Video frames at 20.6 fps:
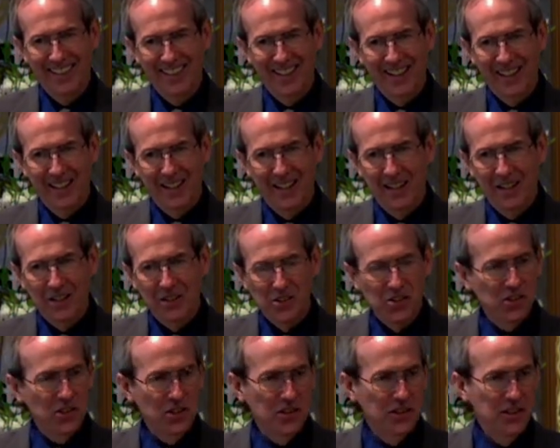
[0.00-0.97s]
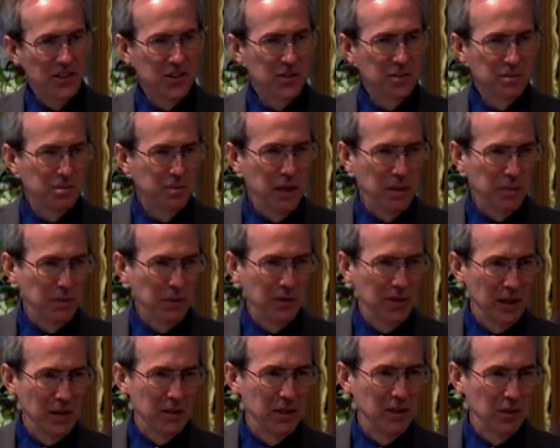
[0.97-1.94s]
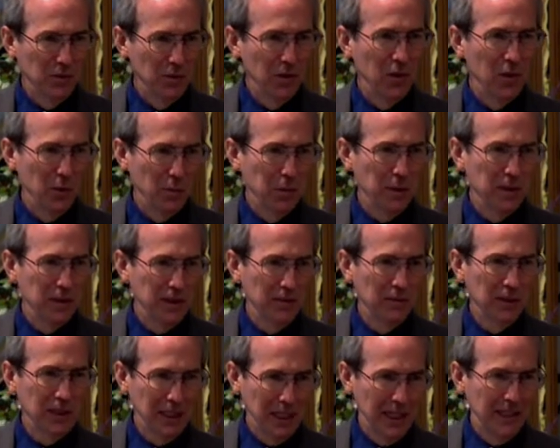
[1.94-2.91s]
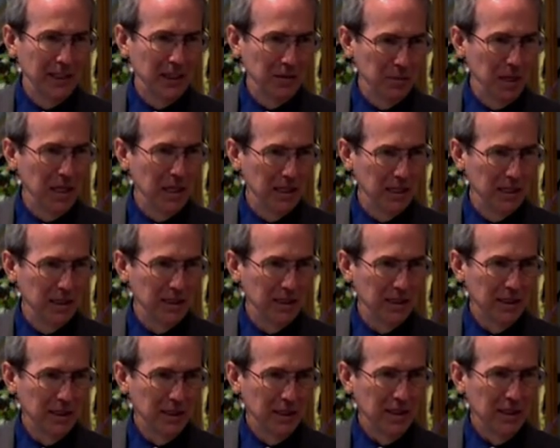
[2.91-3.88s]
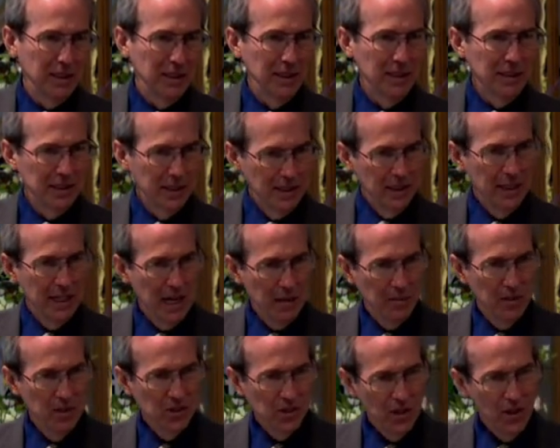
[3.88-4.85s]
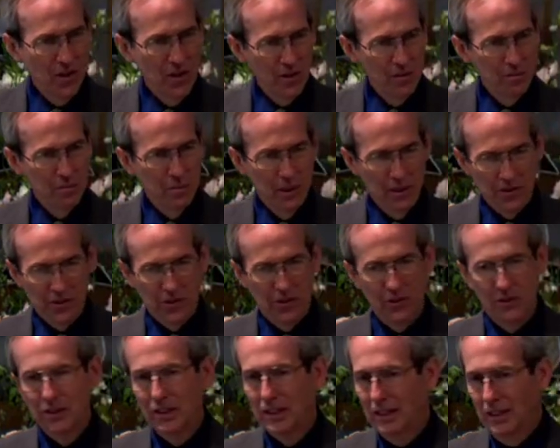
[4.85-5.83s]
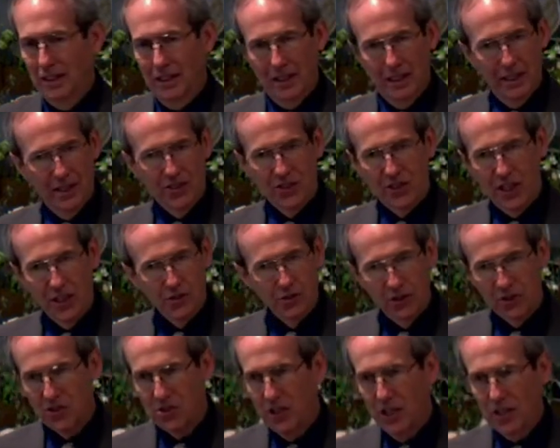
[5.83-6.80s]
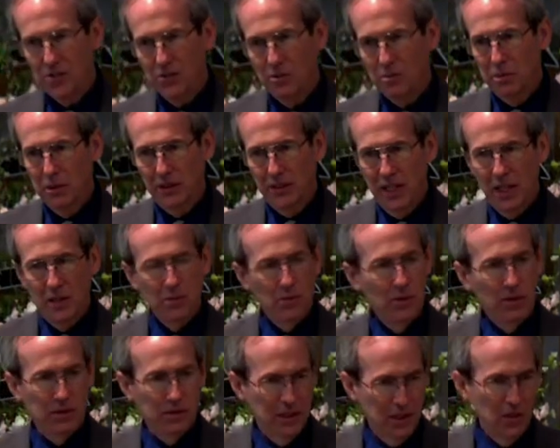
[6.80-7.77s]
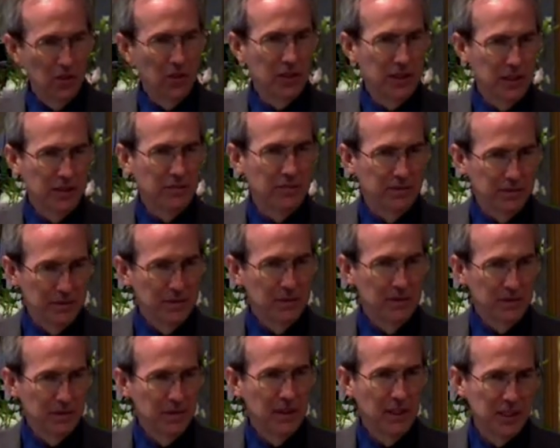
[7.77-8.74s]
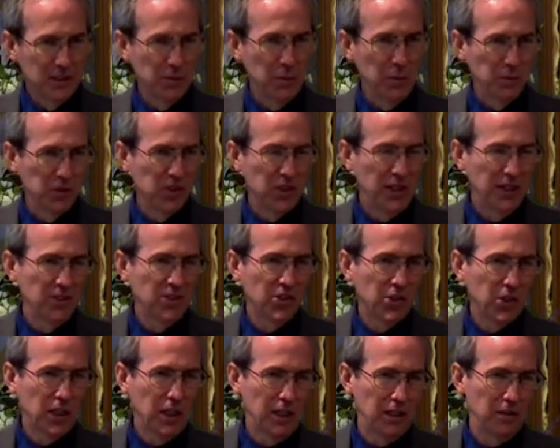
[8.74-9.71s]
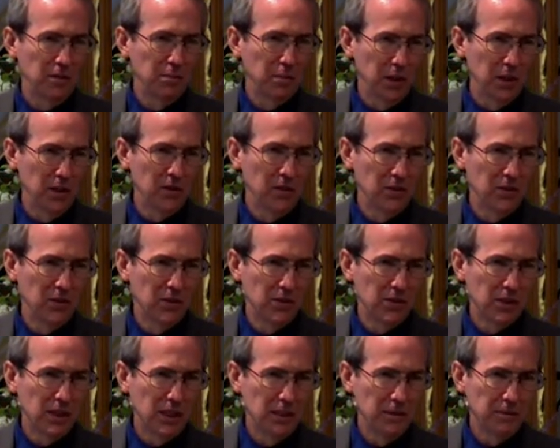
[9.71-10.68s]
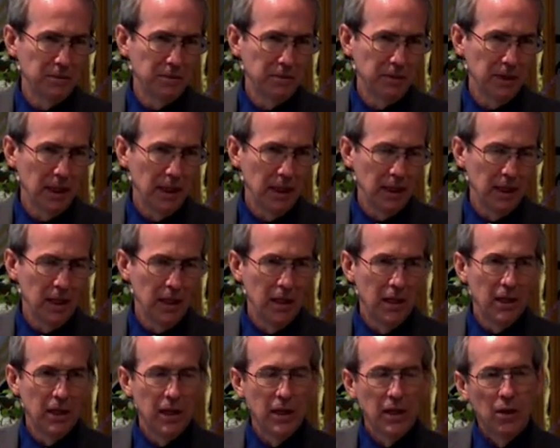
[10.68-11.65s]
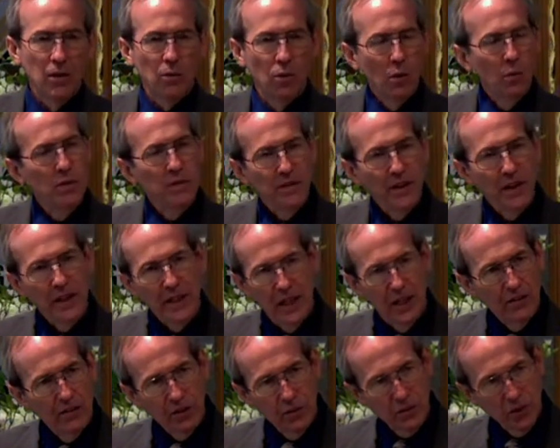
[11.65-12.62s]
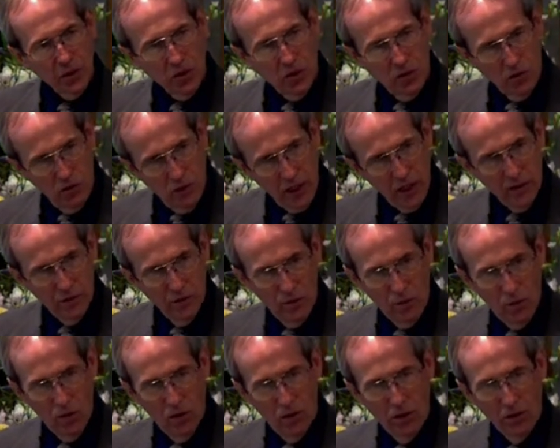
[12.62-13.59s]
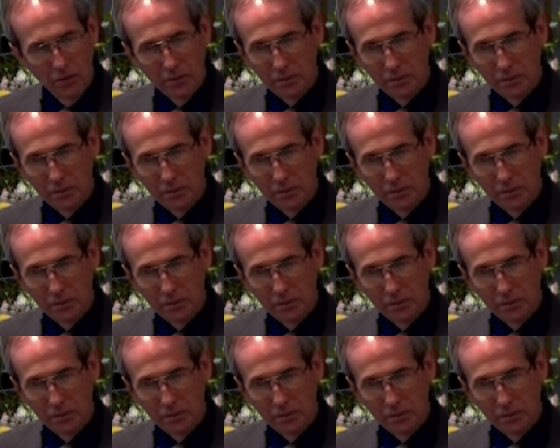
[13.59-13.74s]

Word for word: uh, you saw these people that you were hoping they were glad they made it and didn't damage the heart muscle, etc., etc. But they were literally, as we would say, skin and bones. What we found out from the Korean War